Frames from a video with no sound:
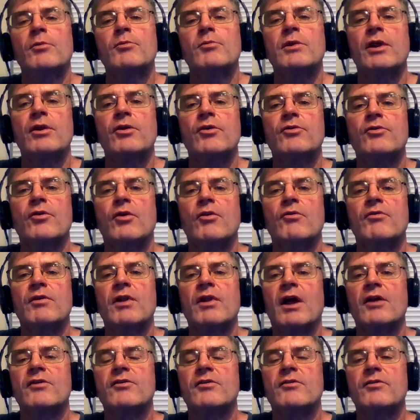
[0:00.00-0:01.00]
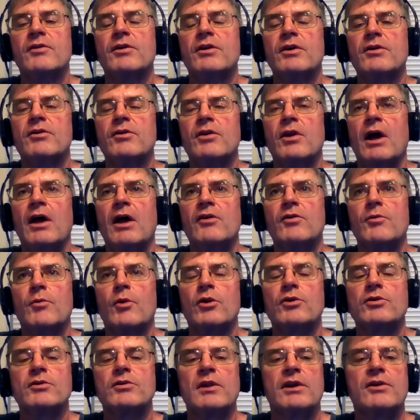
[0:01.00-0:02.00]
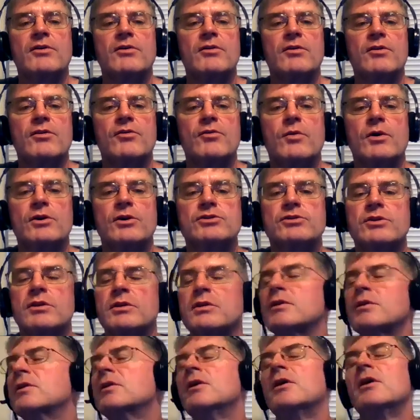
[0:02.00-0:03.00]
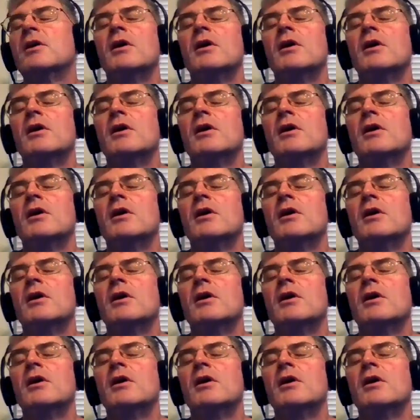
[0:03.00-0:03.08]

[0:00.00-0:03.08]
Plato's whole philosophy as a partial answer to this question.